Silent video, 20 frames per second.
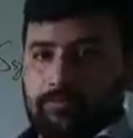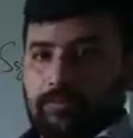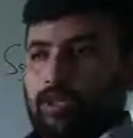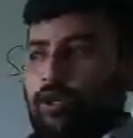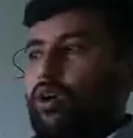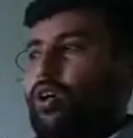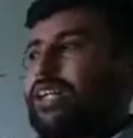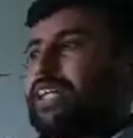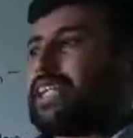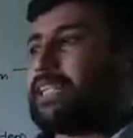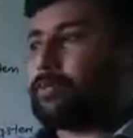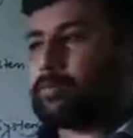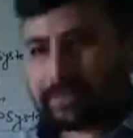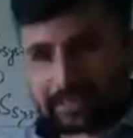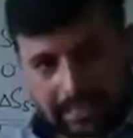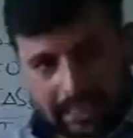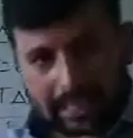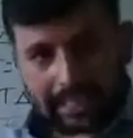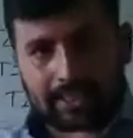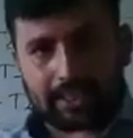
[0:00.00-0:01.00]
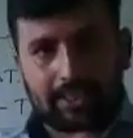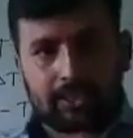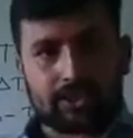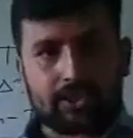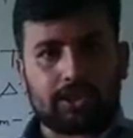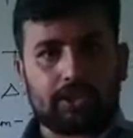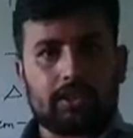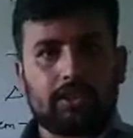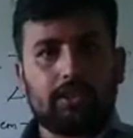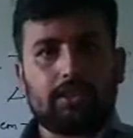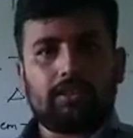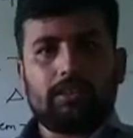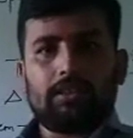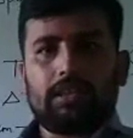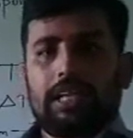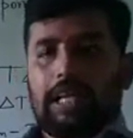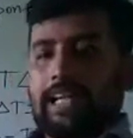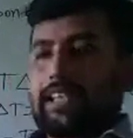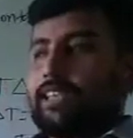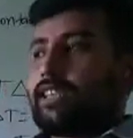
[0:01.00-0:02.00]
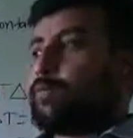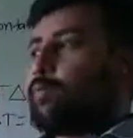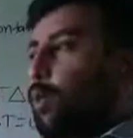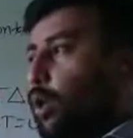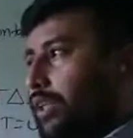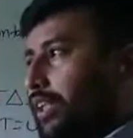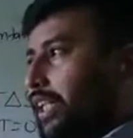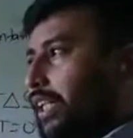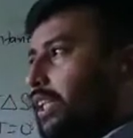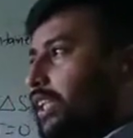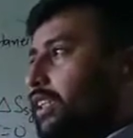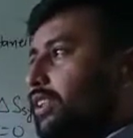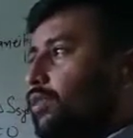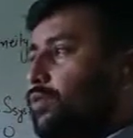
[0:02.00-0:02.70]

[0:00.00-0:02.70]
or Gibbs energy and spontaneous.